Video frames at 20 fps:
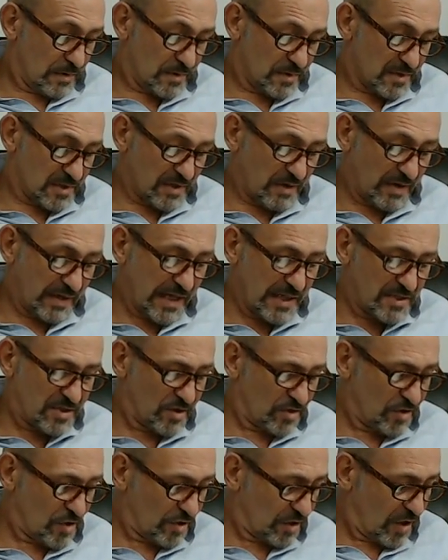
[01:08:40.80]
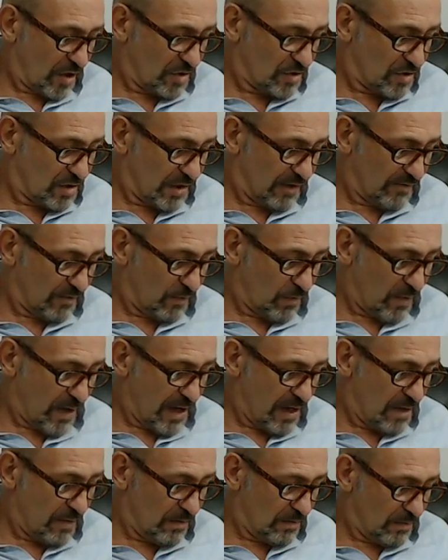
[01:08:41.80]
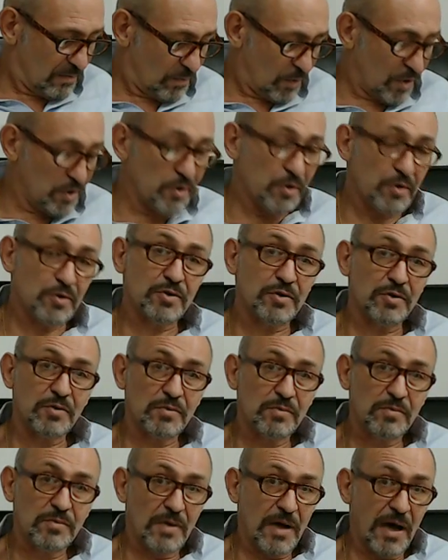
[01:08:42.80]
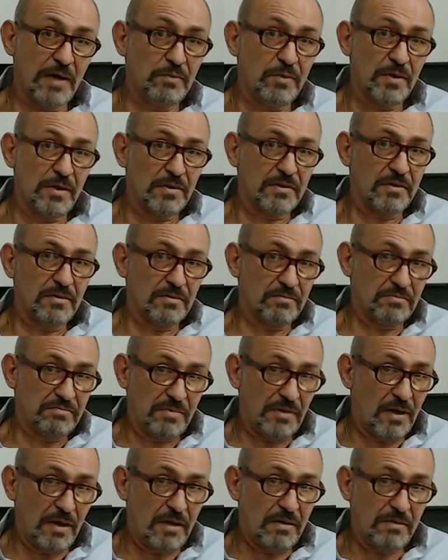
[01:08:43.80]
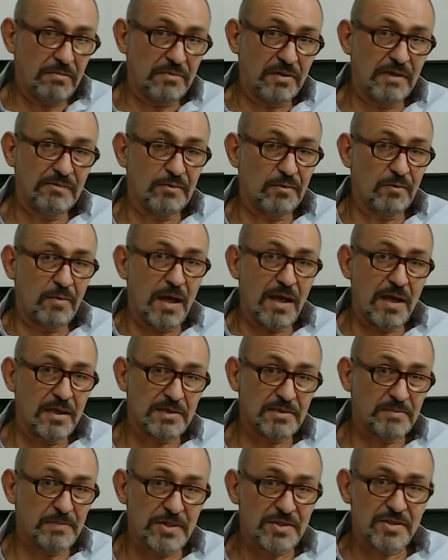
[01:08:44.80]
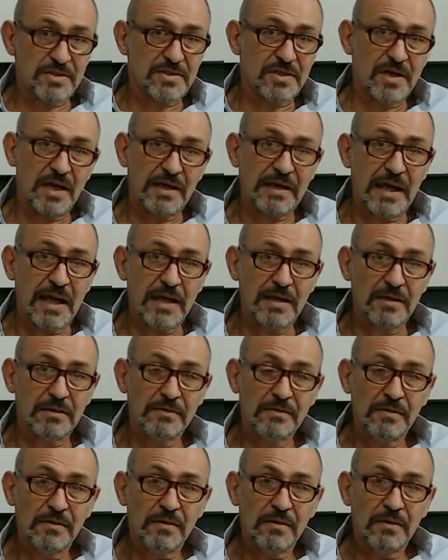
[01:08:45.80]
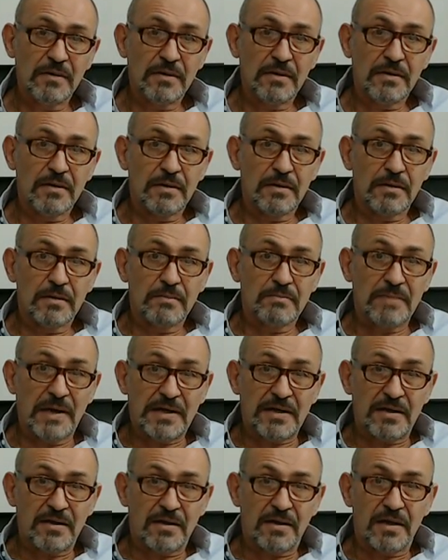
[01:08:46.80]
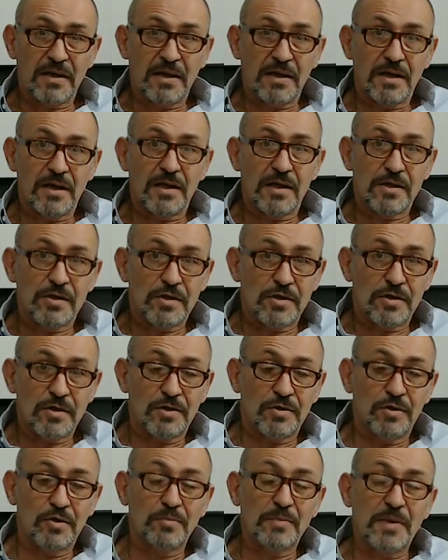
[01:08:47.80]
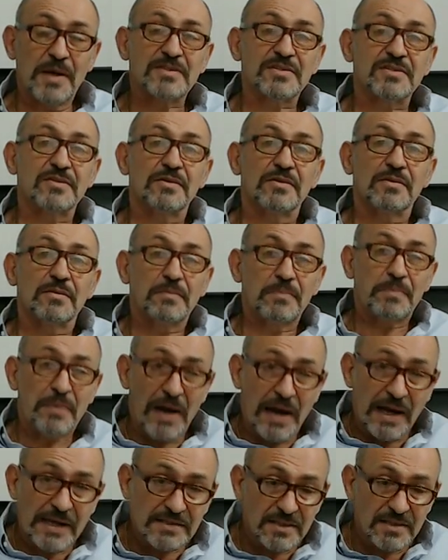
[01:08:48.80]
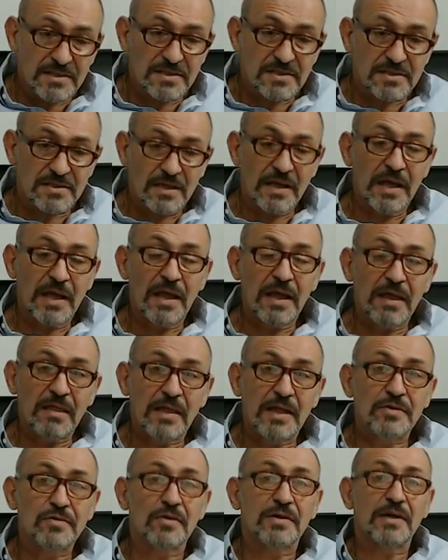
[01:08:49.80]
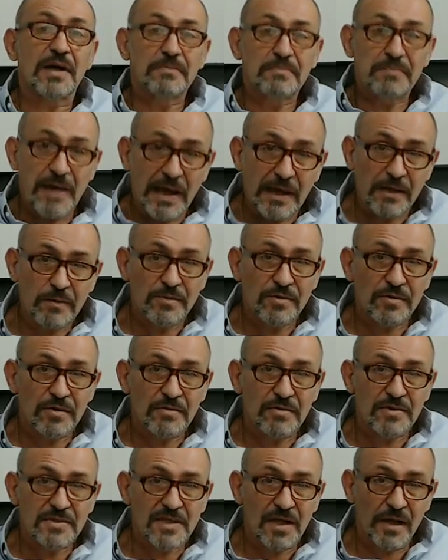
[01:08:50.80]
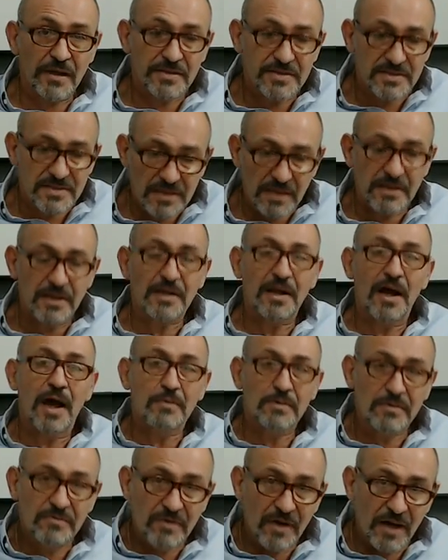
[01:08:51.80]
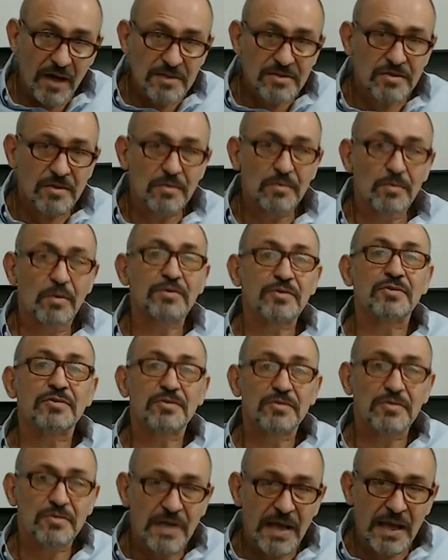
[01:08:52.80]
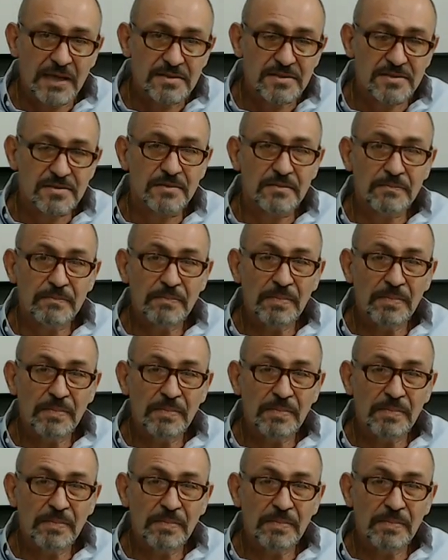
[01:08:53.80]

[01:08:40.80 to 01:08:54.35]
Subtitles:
So I guess you're not going to give away what you do. I'll give away as much as I can, but you must practice, then you come back with your results, and then I would advise you what to do next.